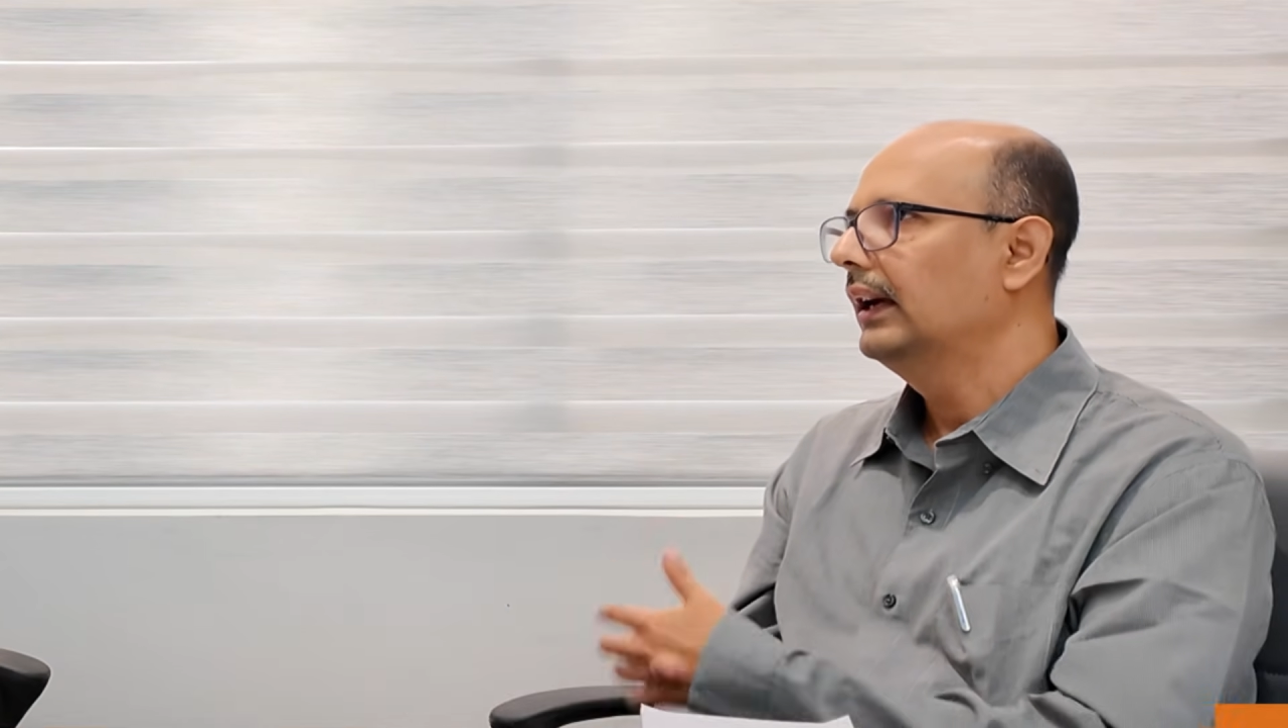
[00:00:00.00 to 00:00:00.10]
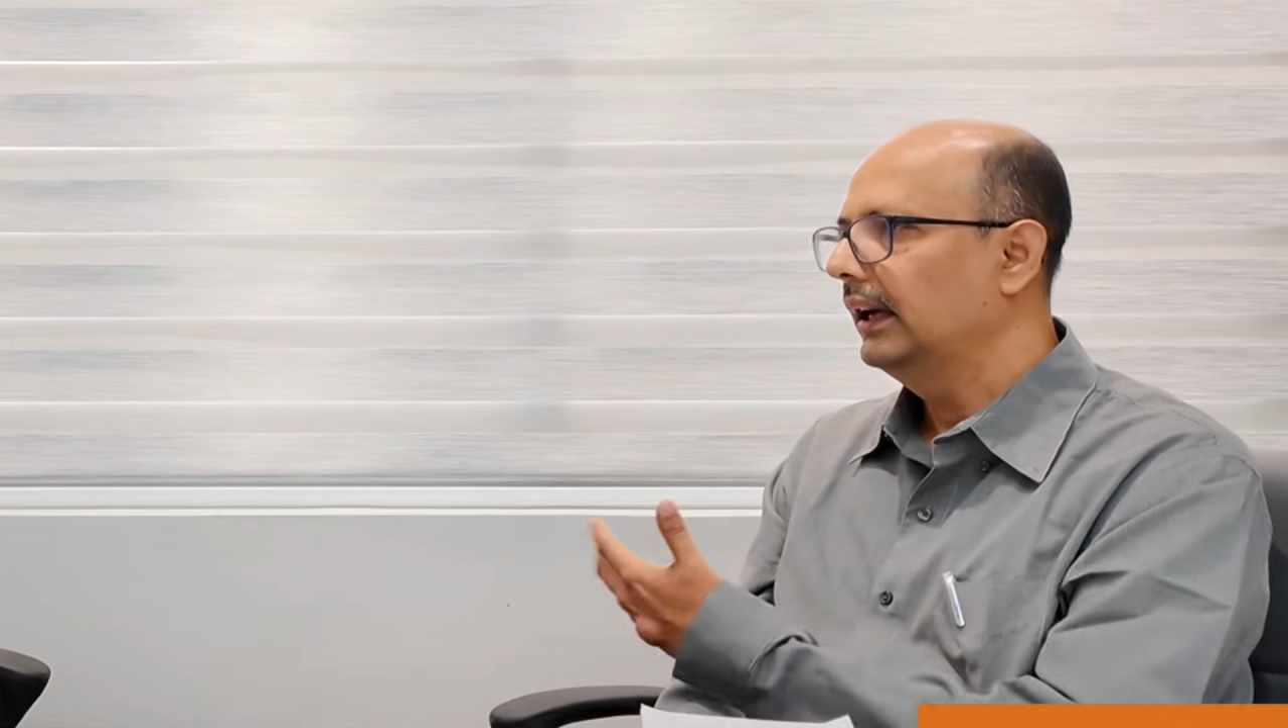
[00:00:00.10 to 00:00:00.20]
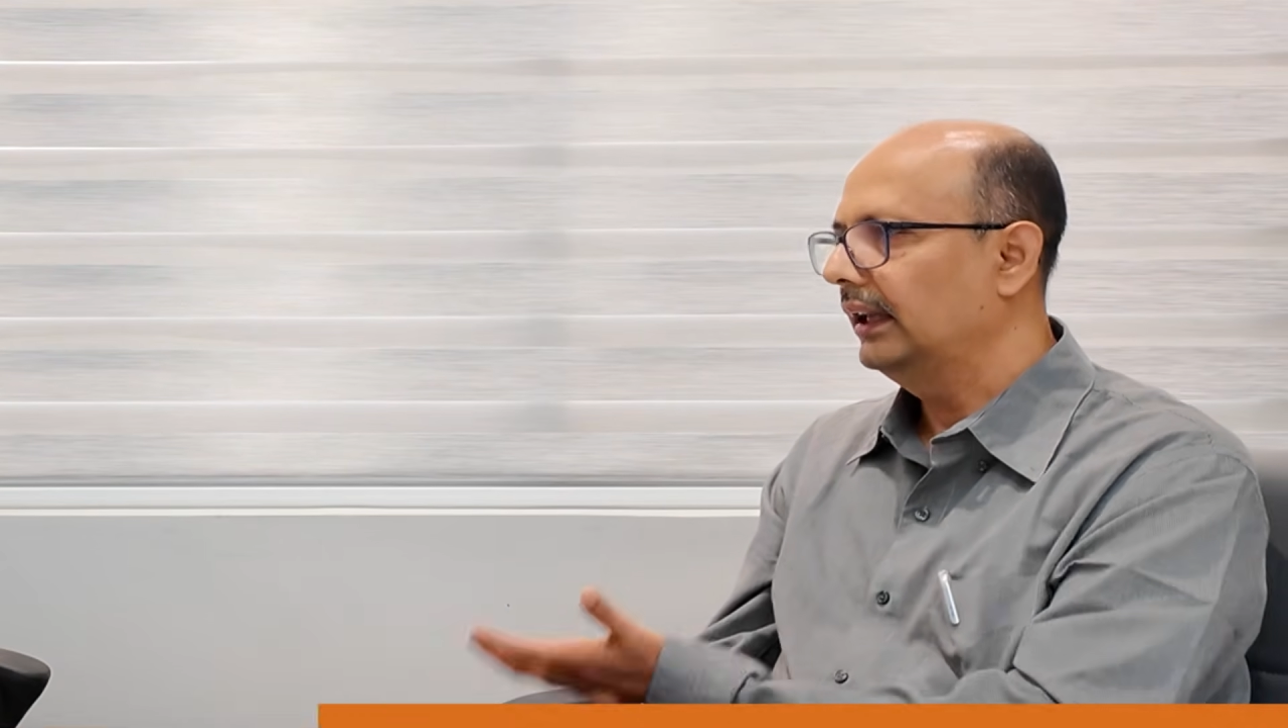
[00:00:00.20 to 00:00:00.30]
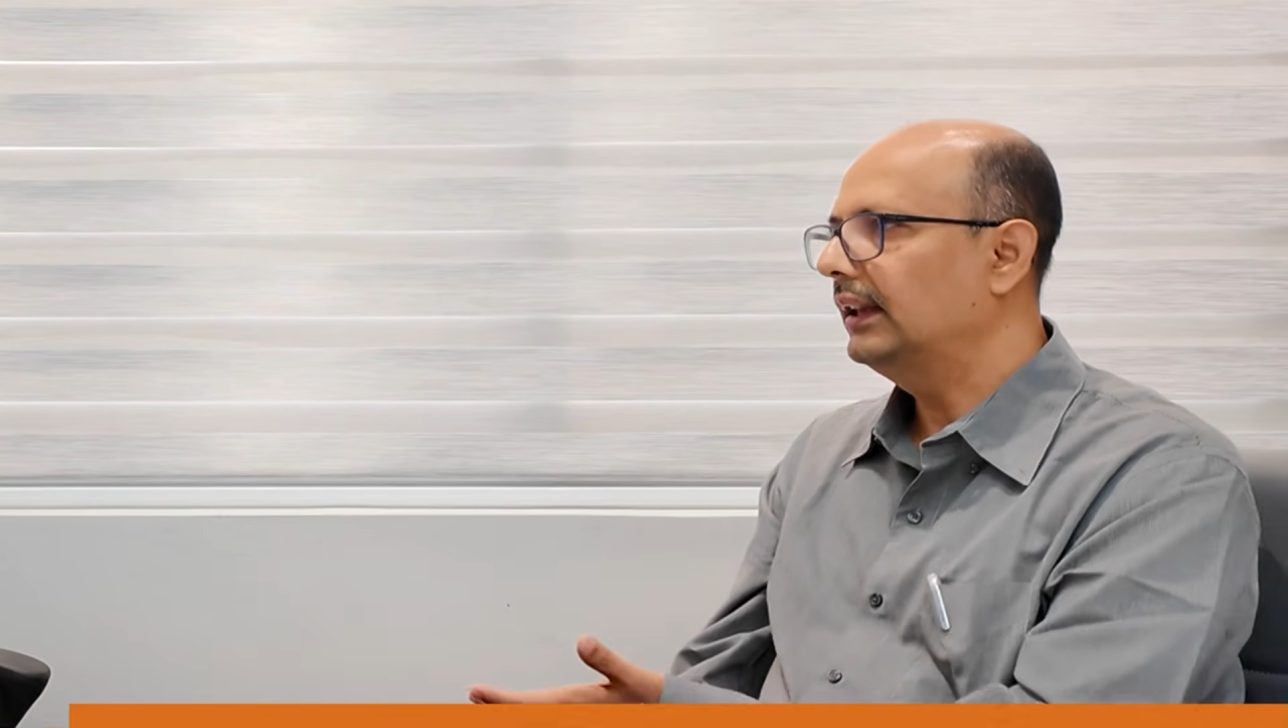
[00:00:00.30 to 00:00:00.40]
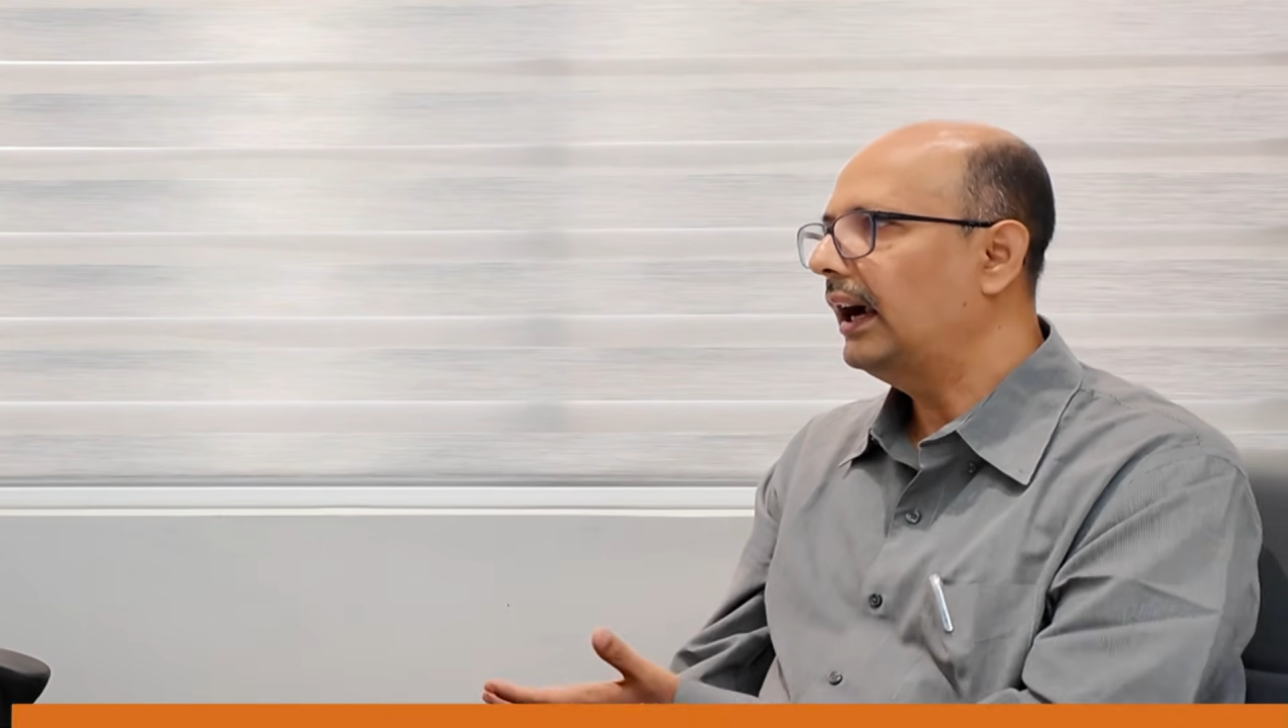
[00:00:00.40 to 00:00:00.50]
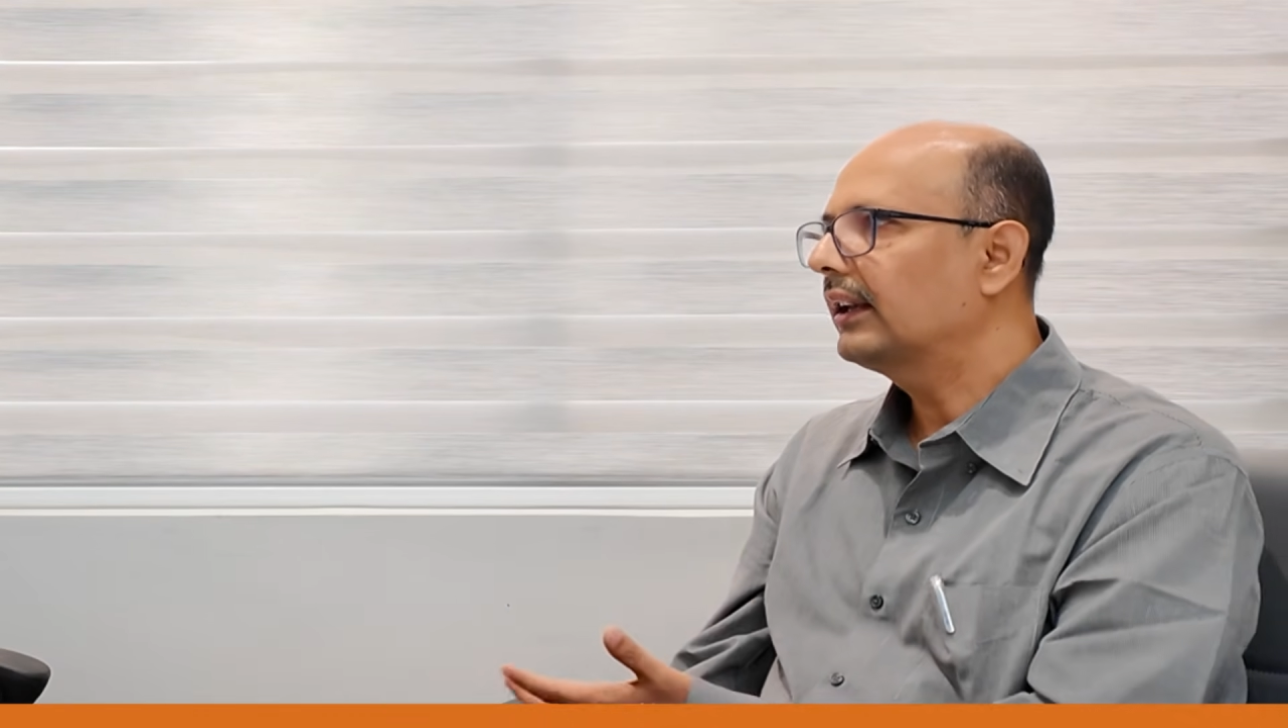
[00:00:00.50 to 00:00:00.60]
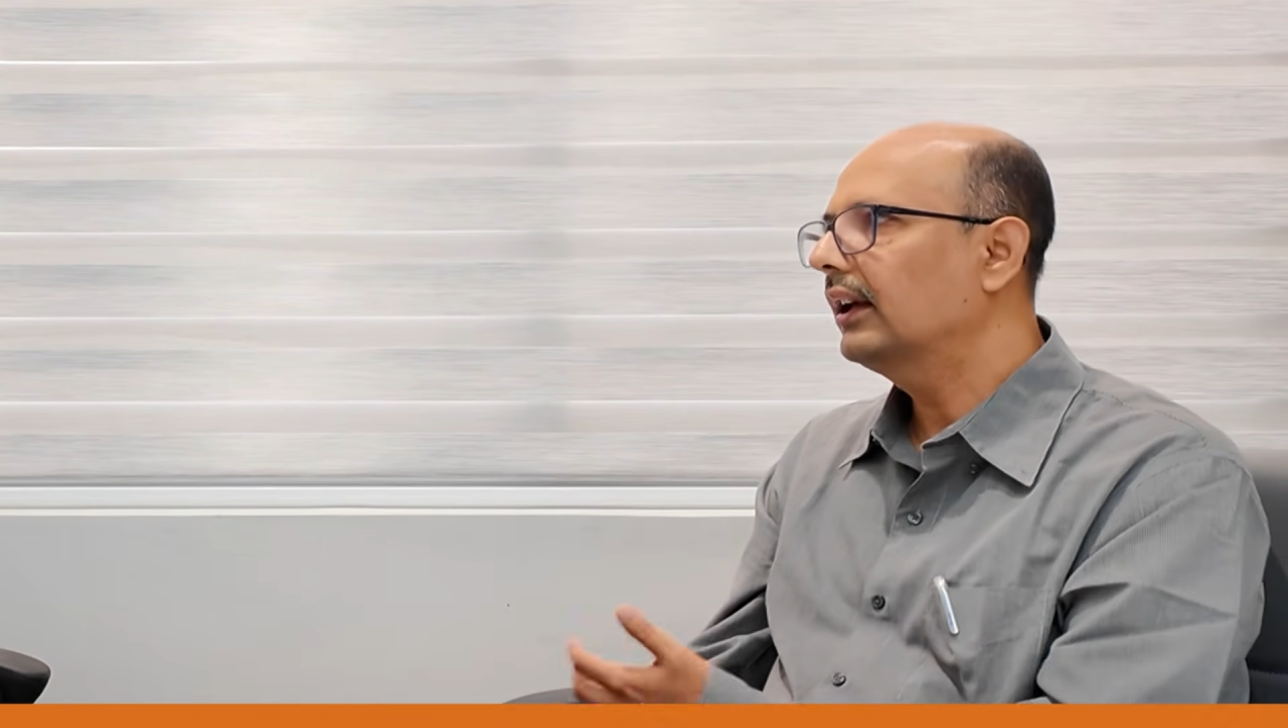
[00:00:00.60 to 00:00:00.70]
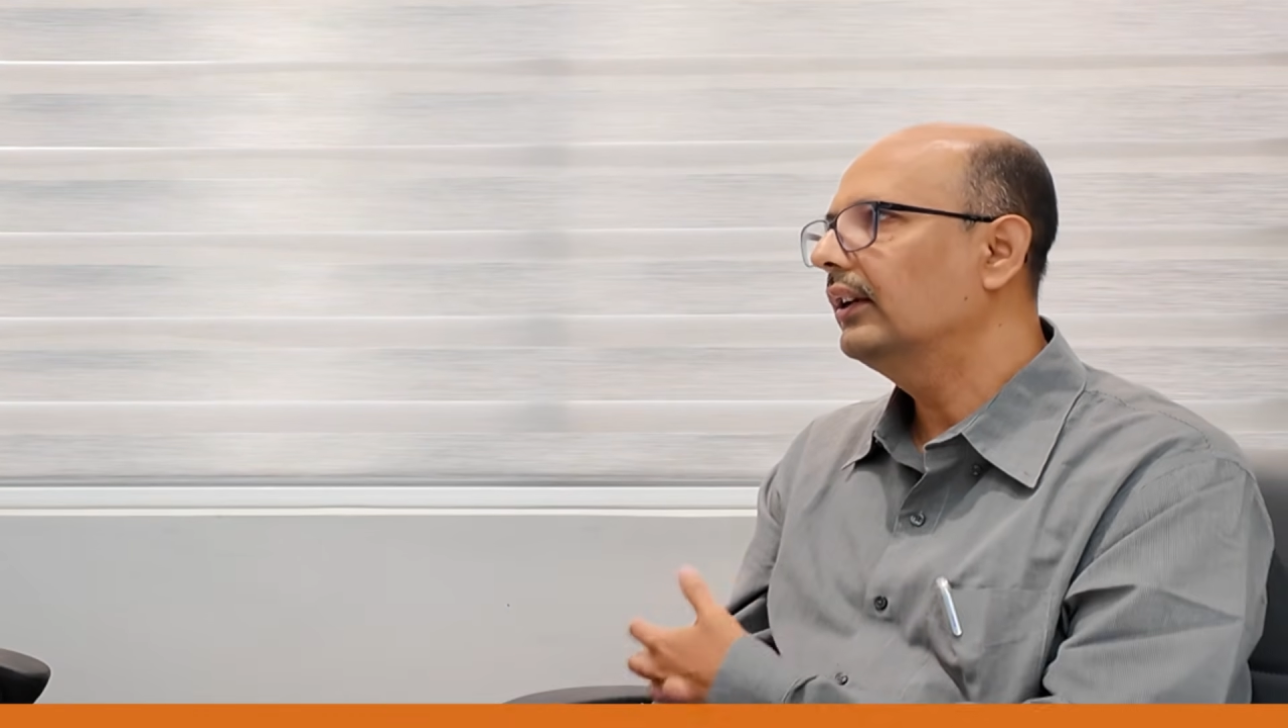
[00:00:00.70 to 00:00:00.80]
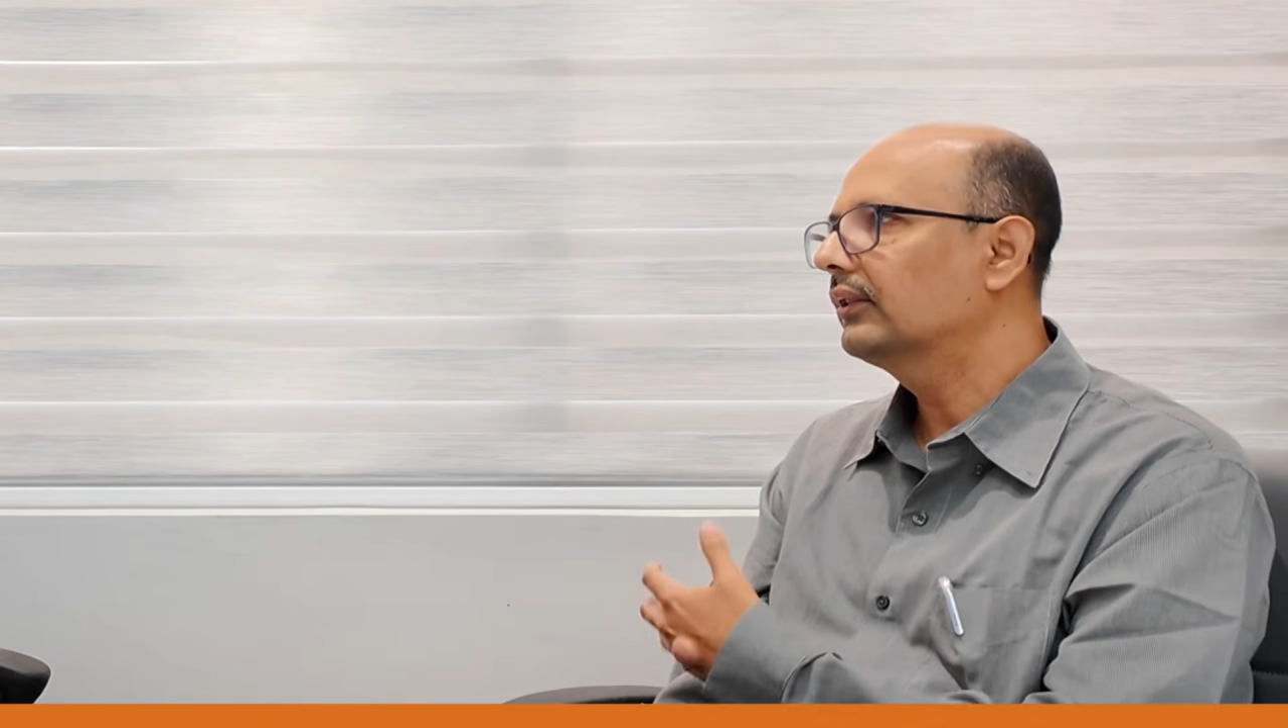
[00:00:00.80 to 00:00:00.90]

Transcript: in that case,